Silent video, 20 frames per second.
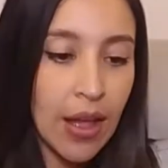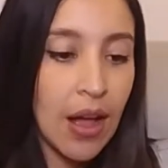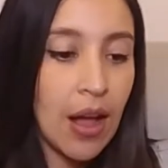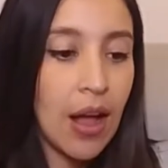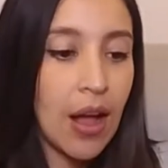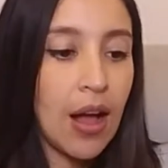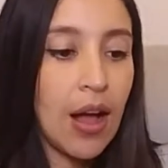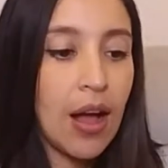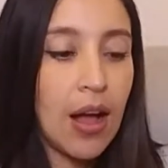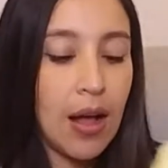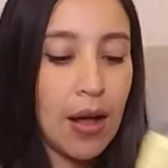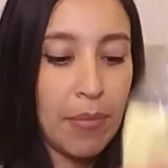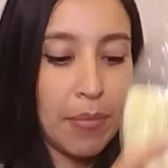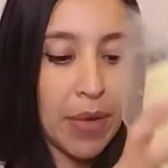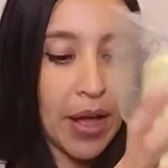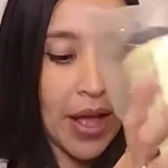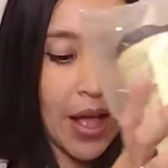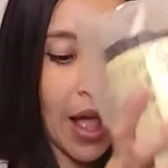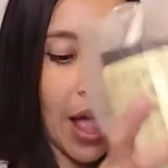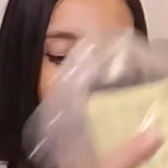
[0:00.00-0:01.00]

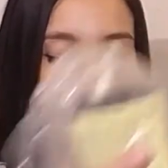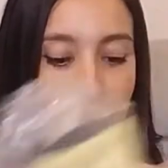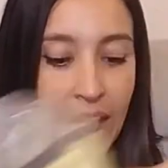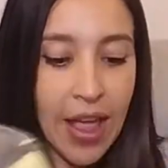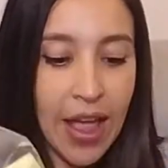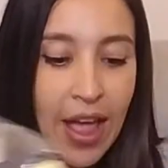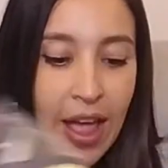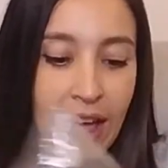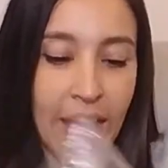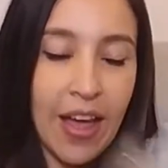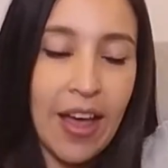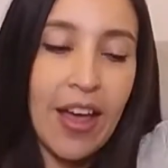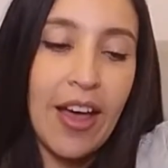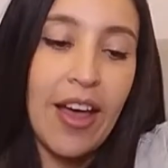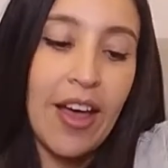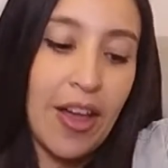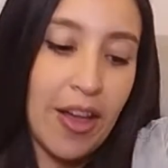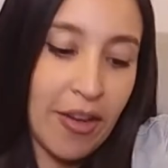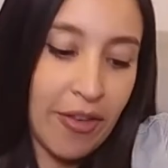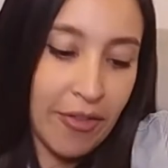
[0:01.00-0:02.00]
I
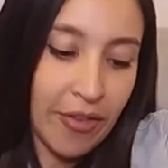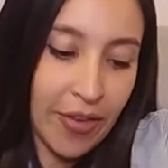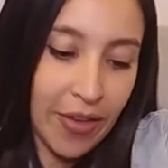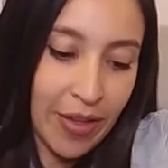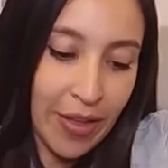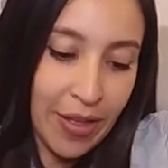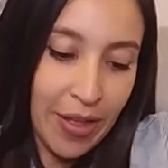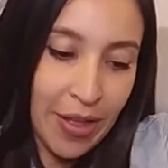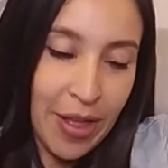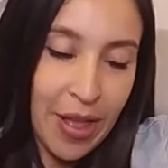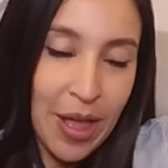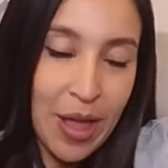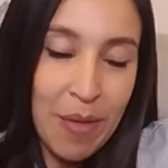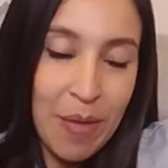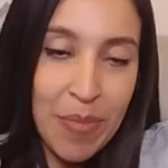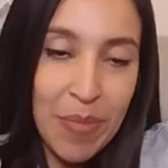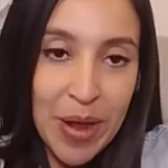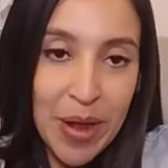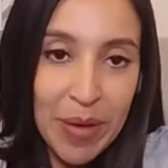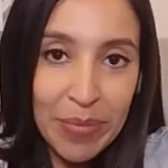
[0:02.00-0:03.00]
have
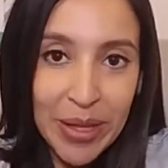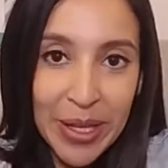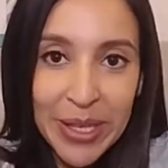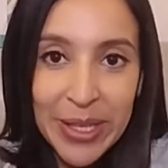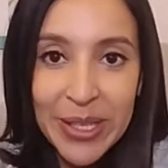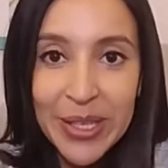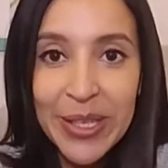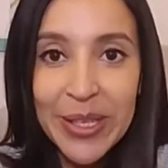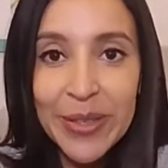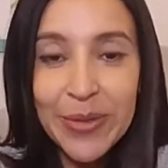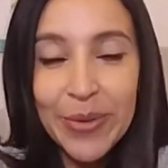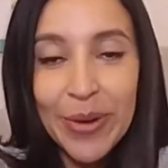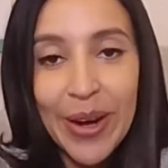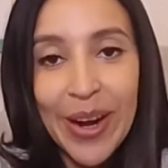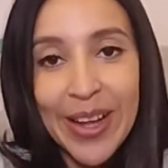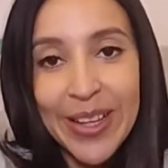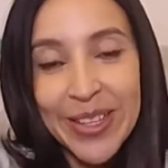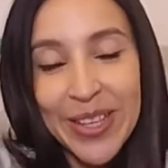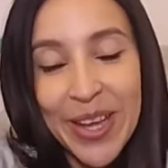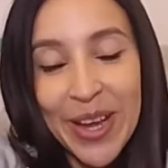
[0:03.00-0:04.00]
been places where I
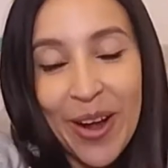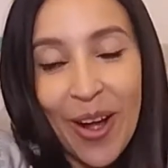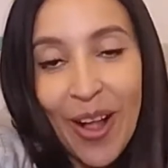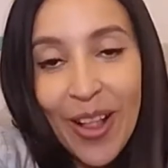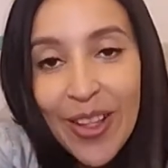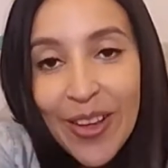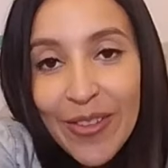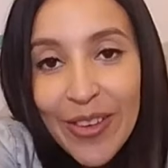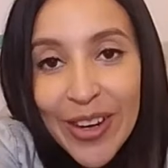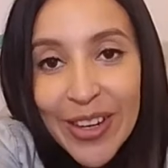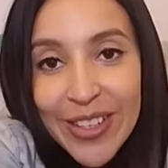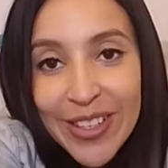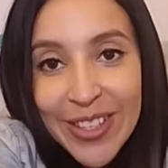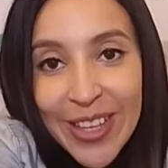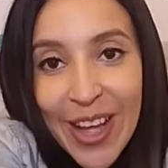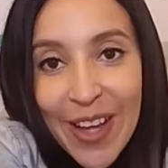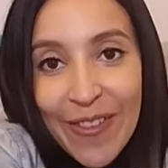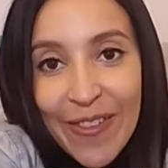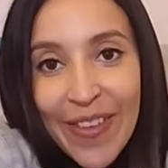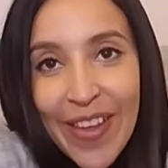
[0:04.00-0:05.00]
take all of her
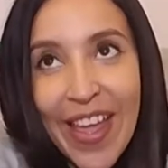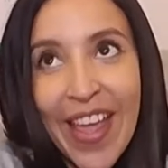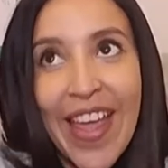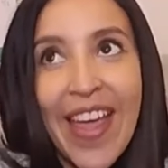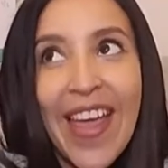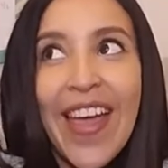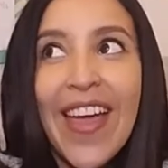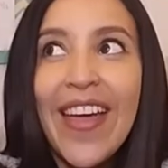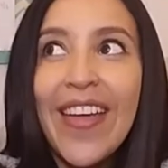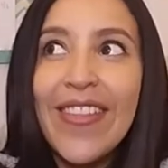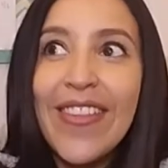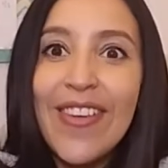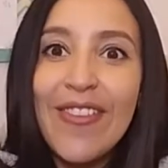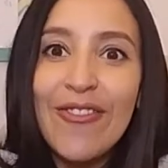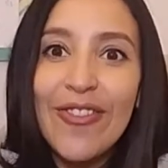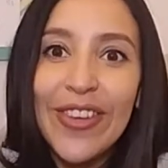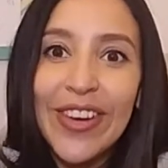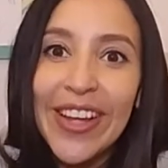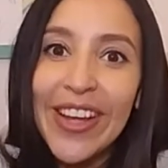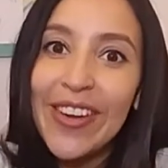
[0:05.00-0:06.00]
stuff and then
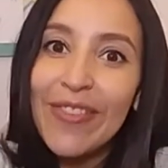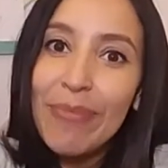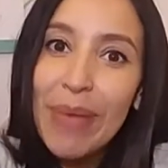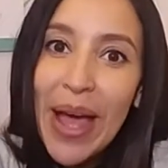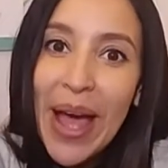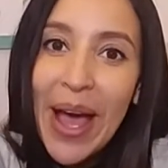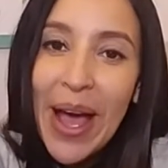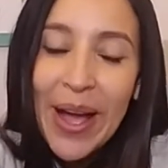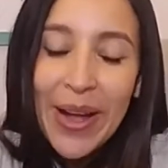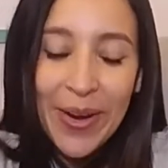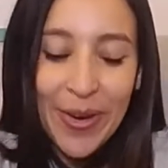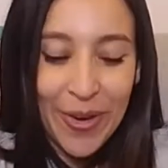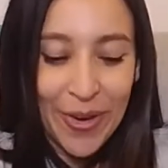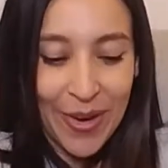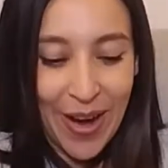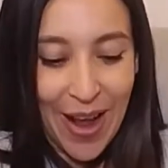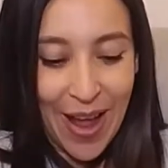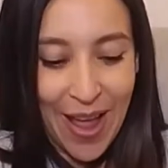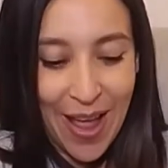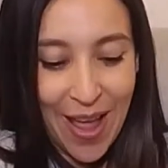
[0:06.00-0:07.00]
forget a bag, or
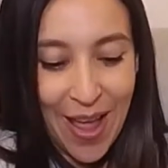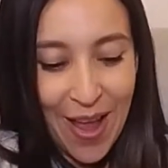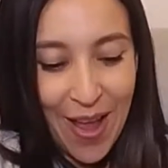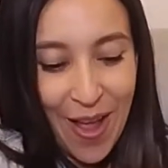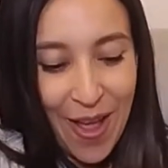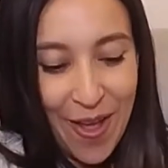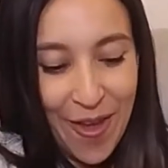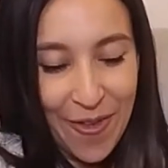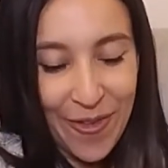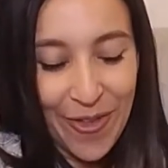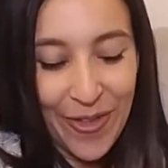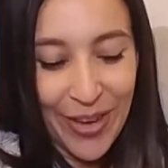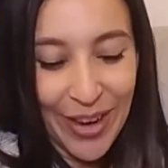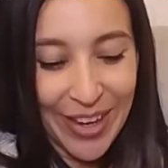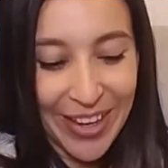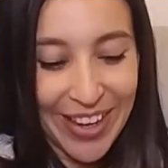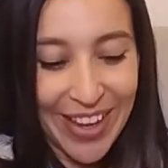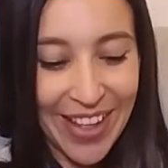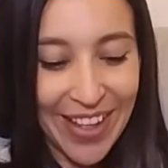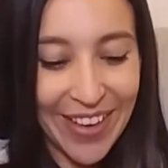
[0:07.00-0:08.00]
I
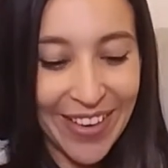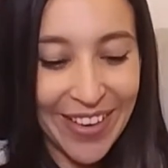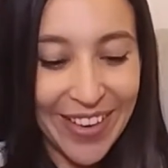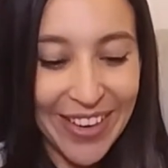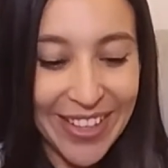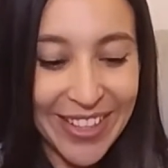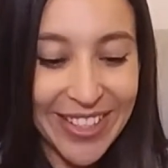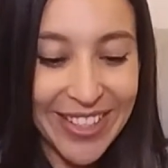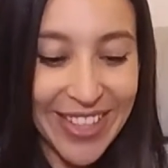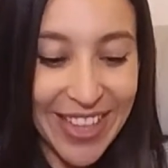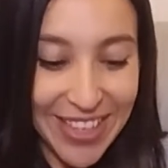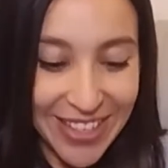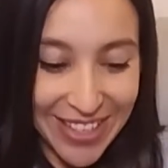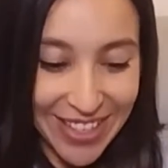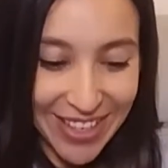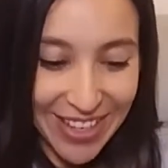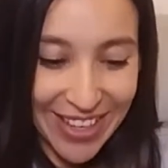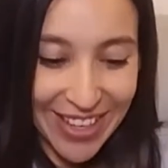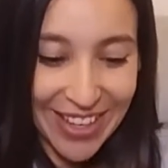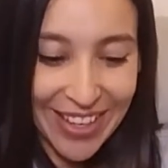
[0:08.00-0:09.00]
forget her
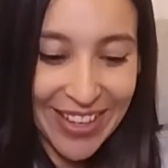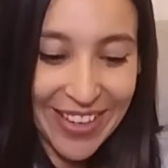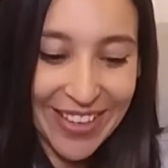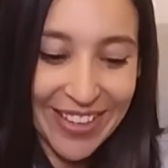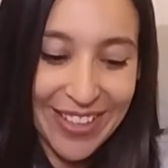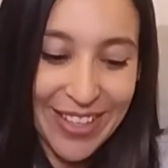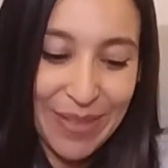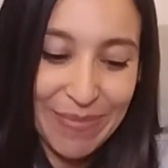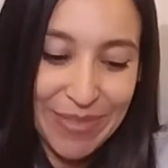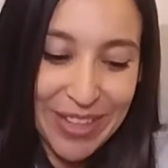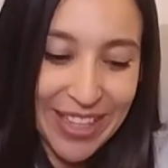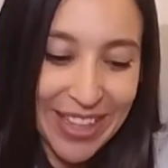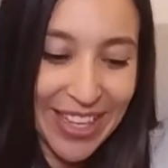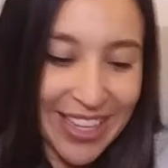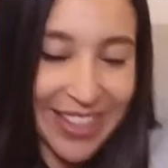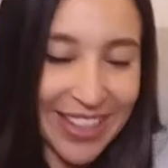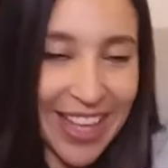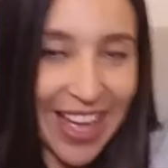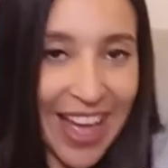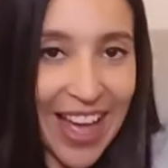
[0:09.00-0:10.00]
extension or something like
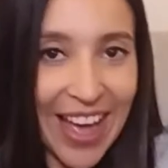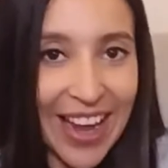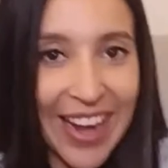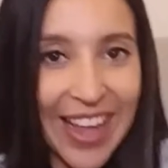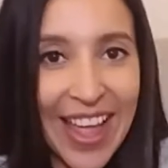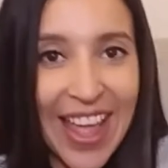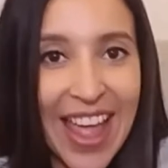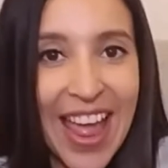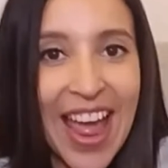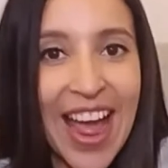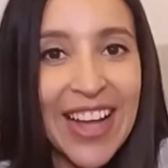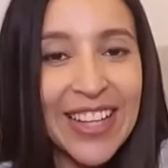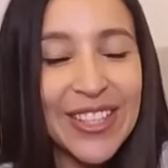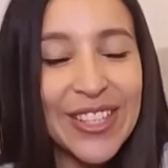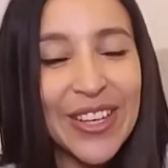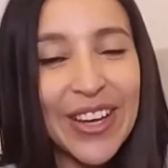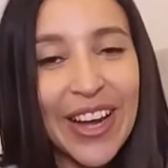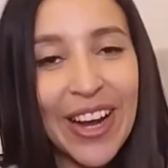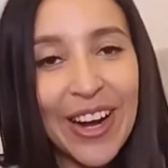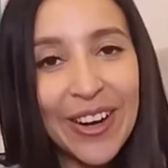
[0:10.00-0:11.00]
that. And so
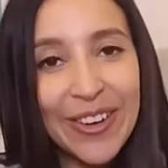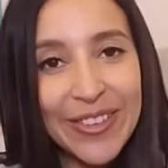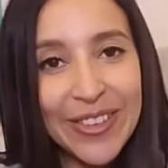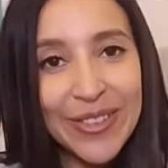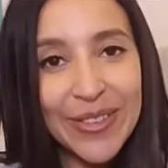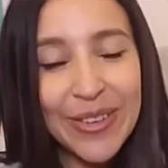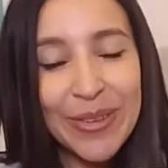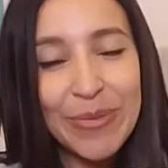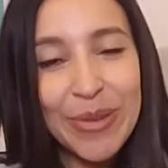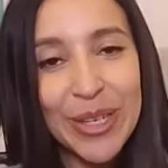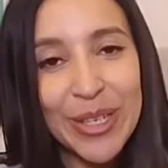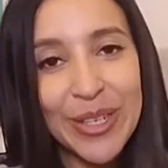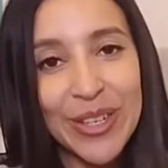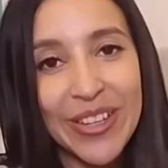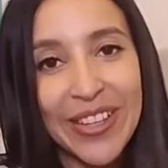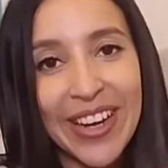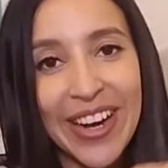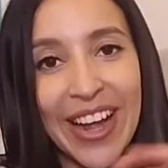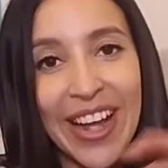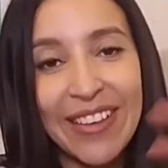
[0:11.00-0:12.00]
I always want to make sure that
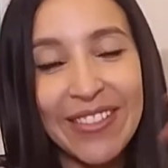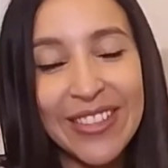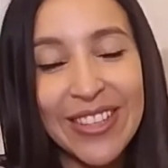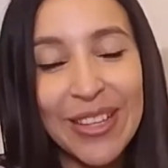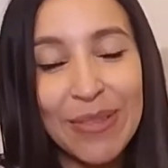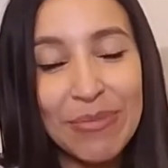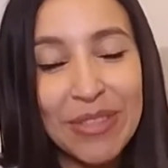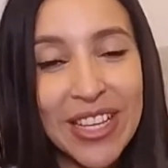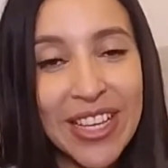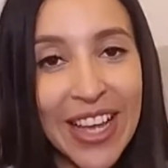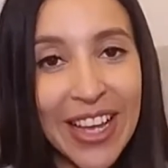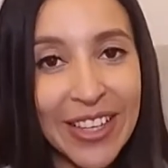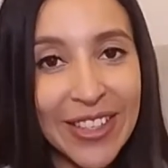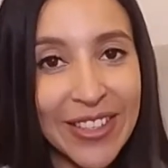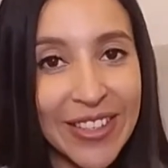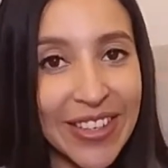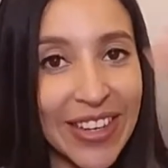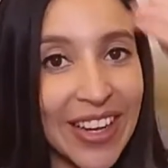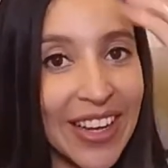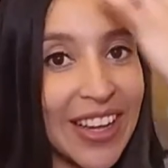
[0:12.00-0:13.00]
I have something
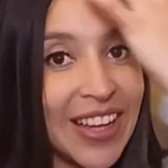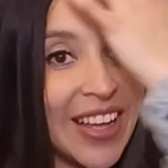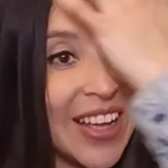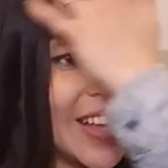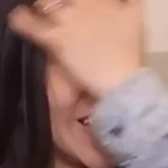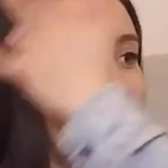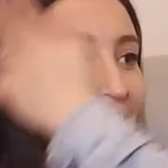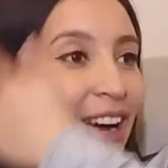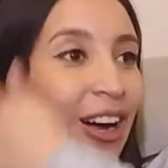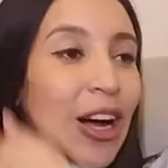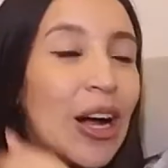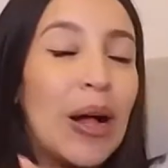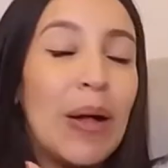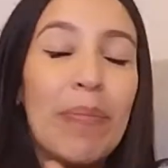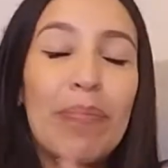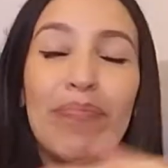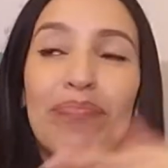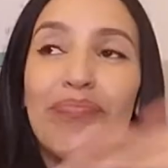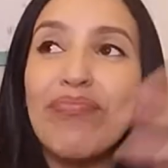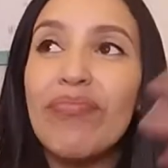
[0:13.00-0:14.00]
extra.
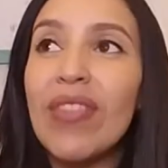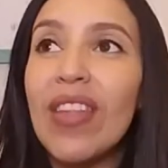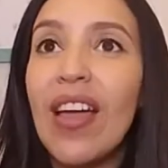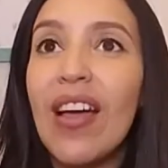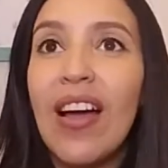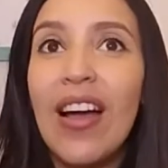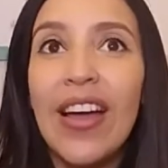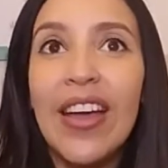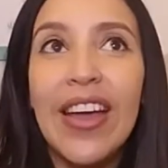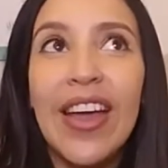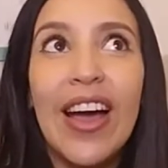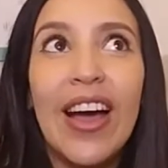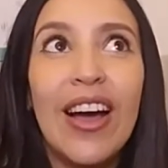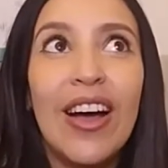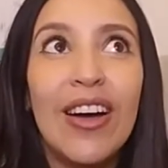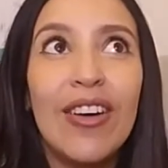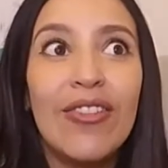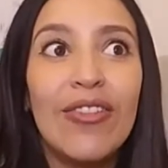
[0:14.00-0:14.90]
I have